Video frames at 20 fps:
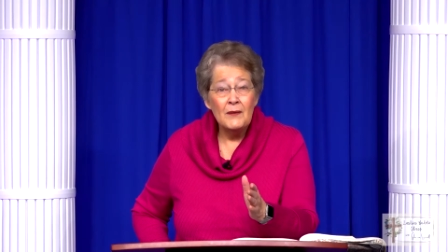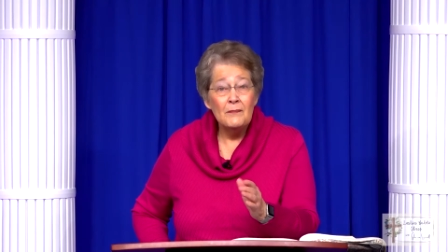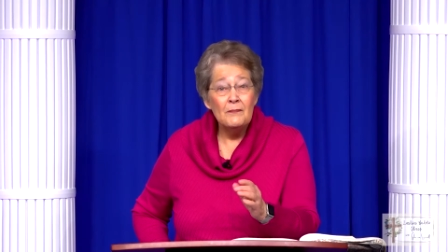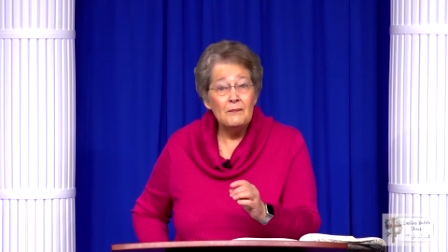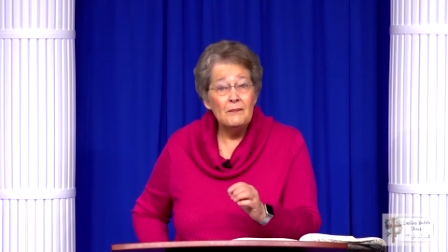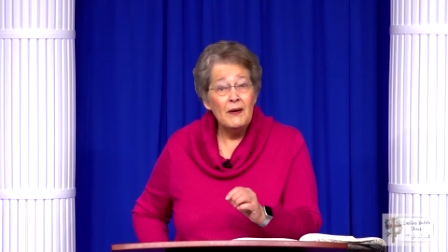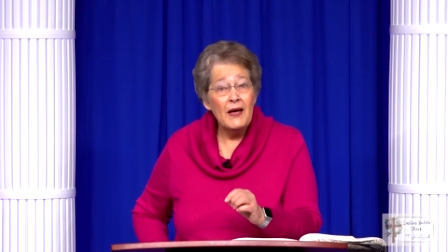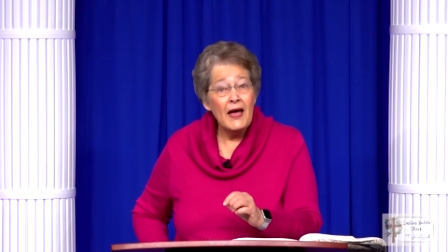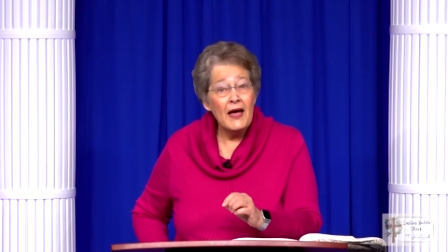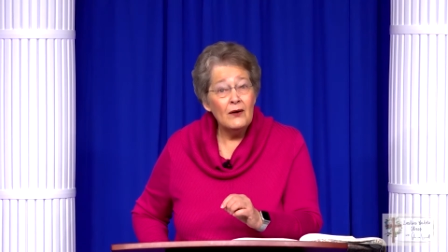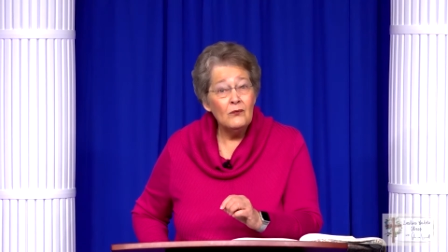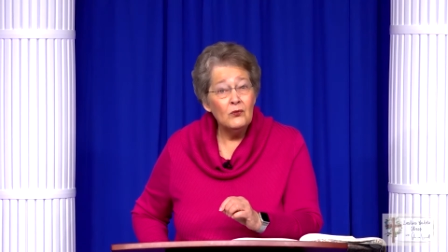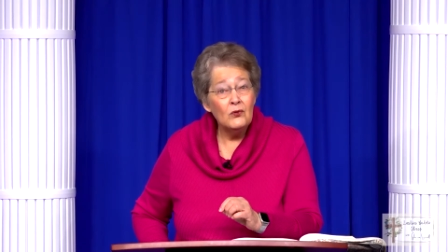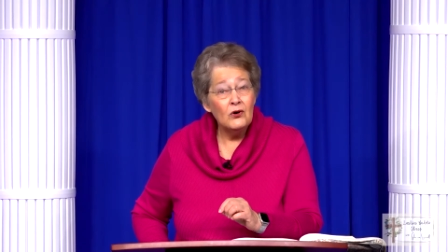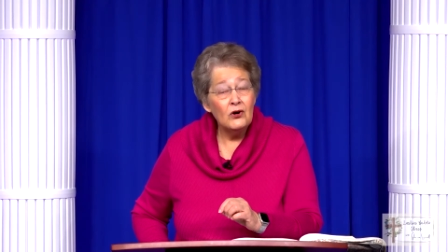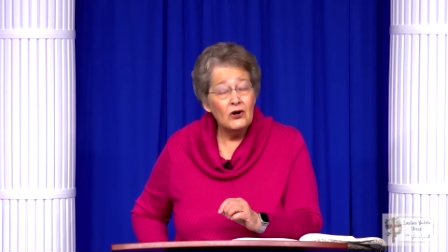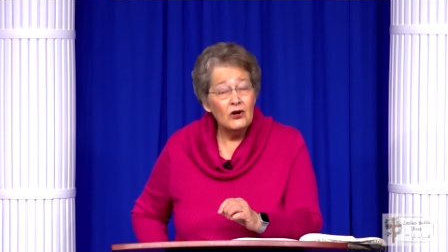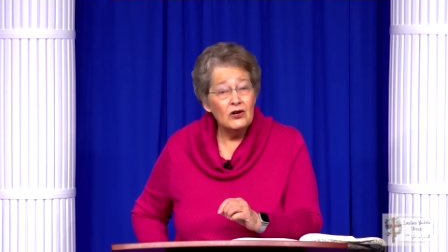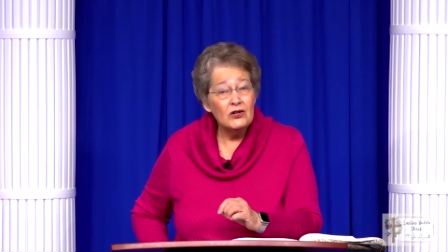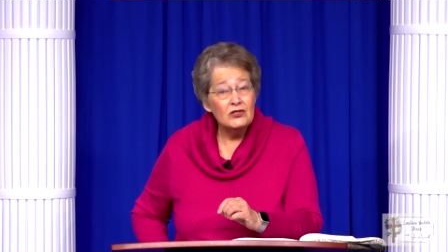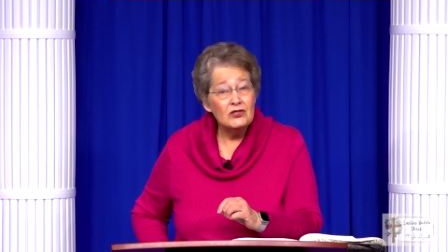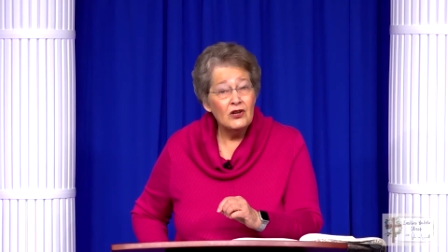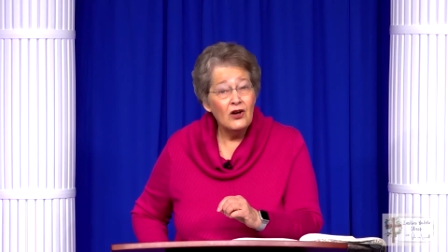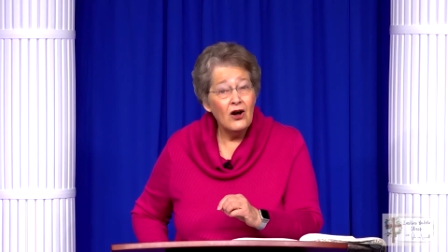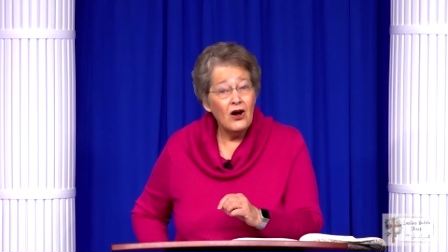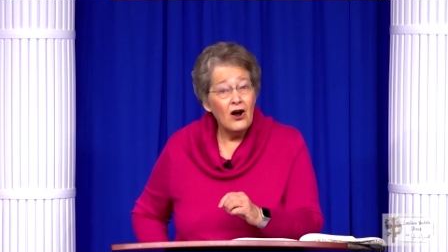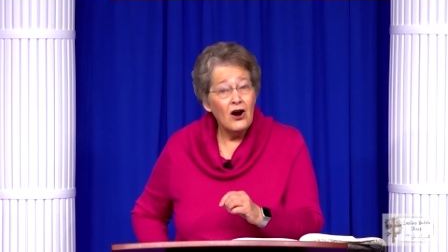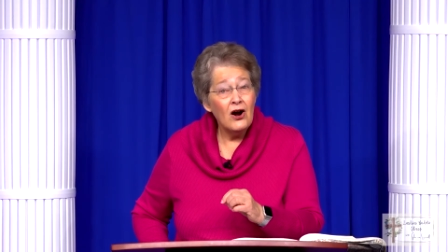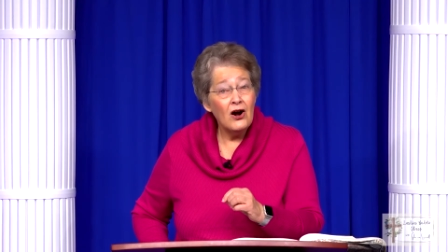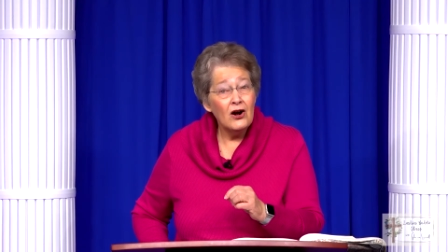bad words
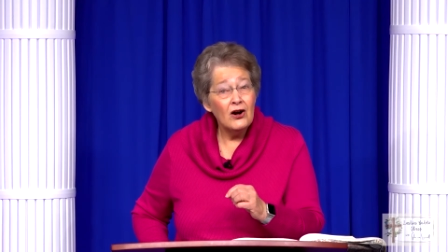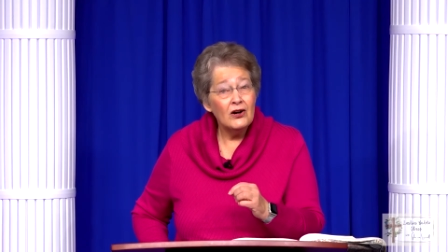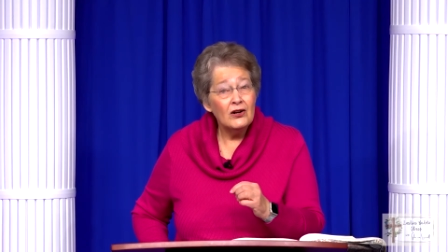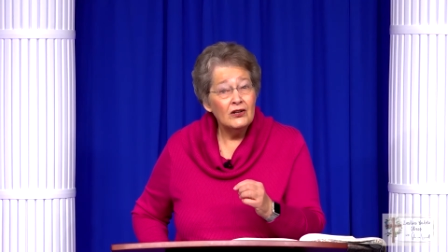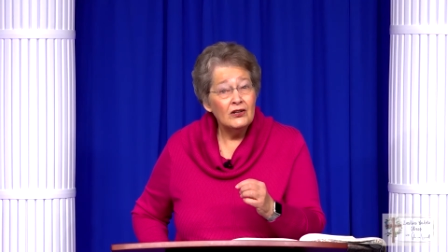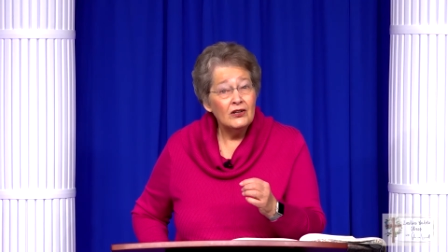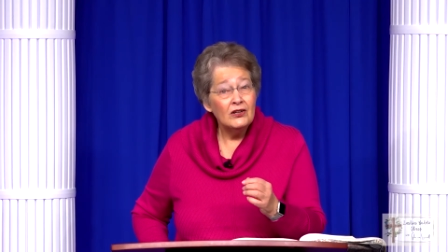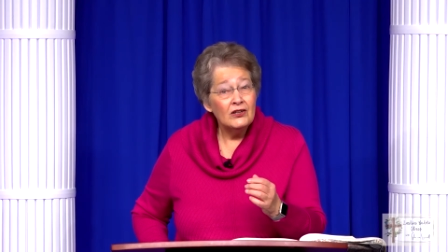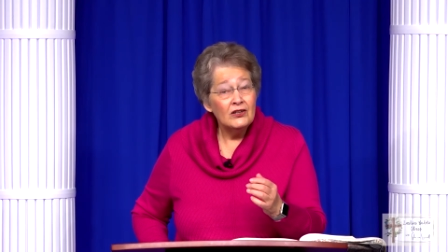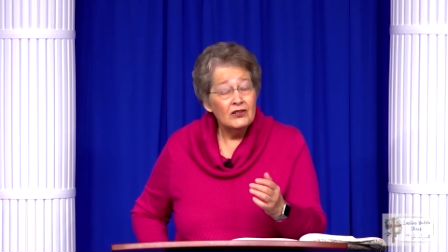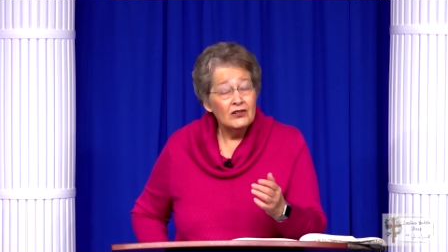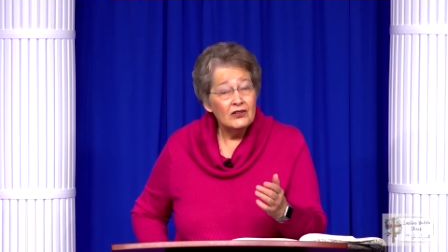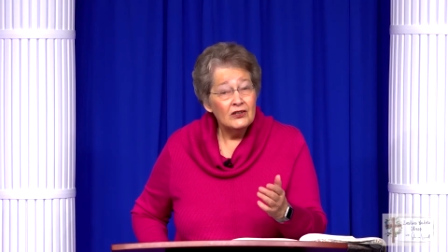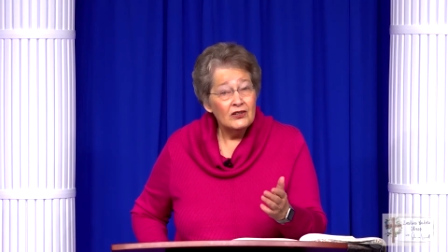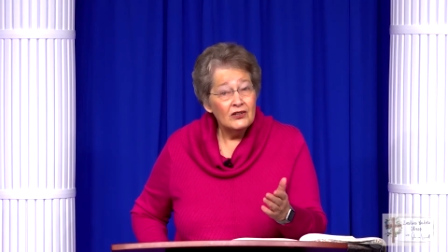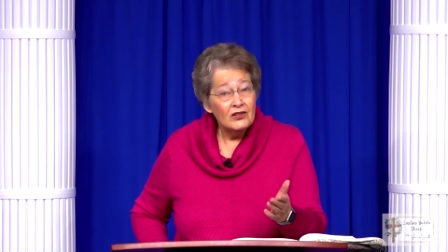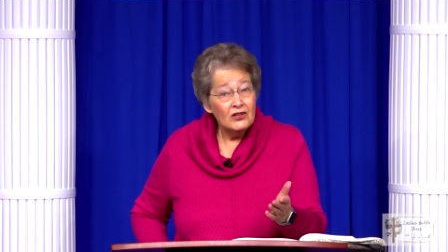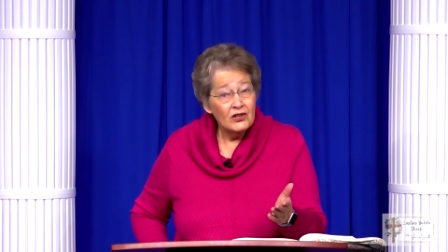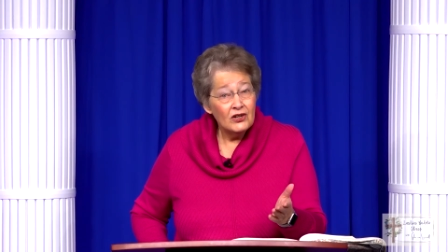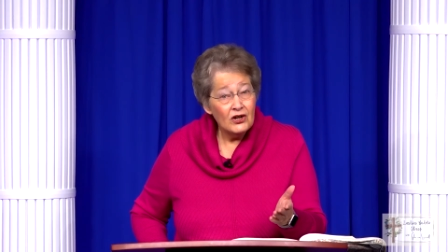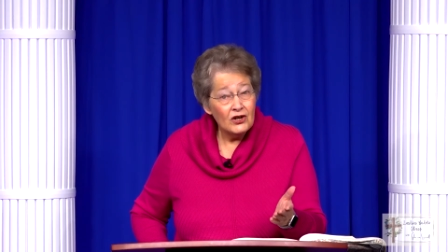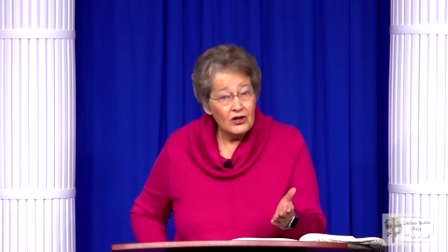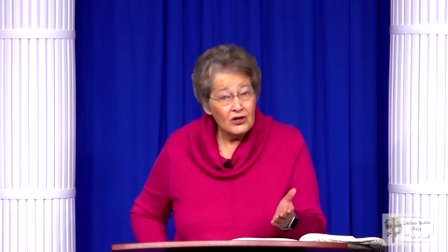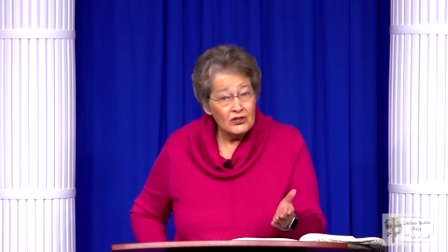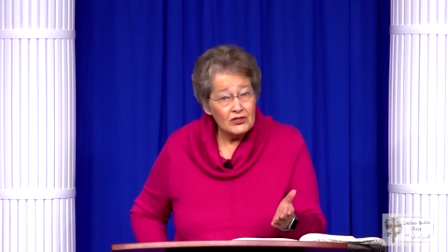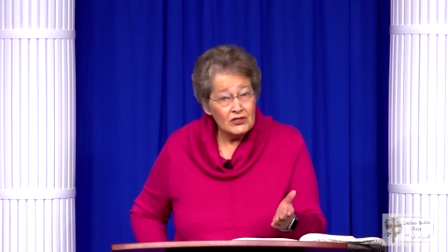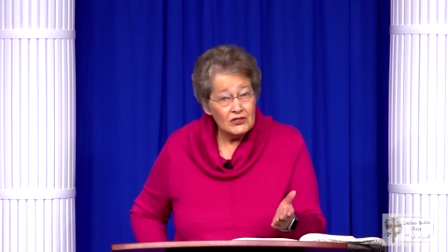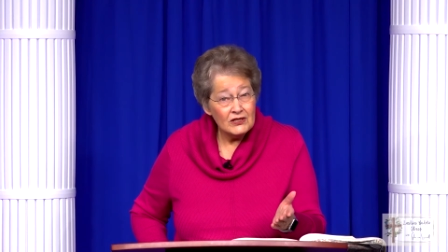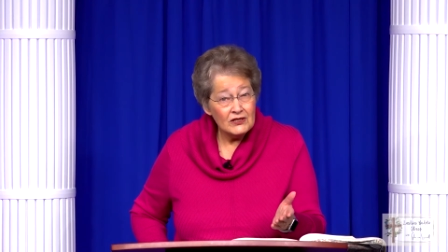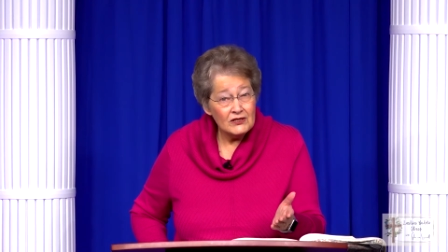are
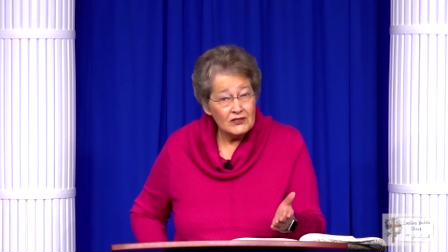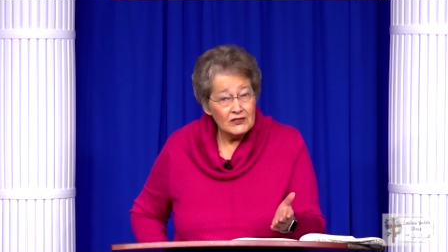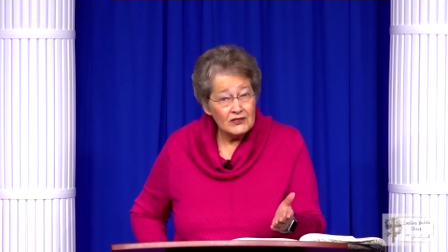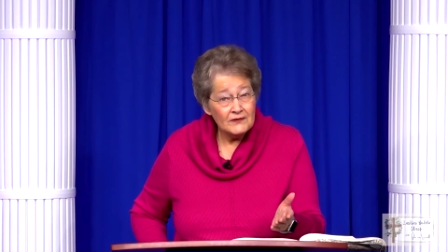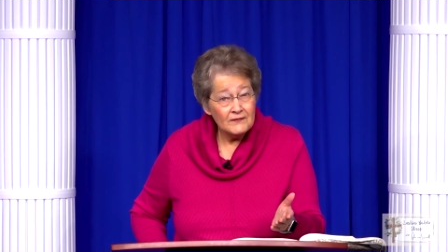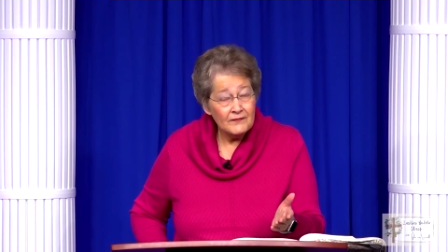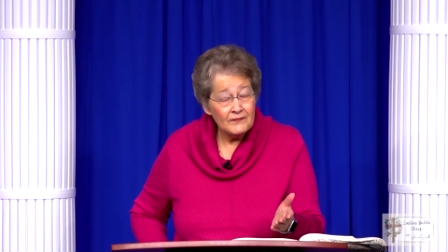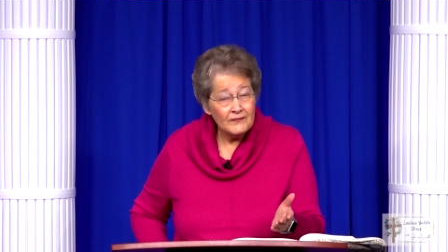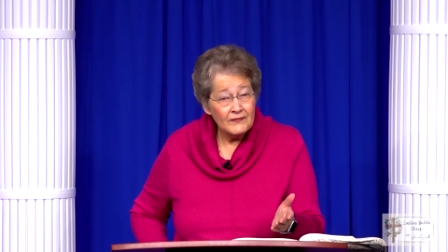curses.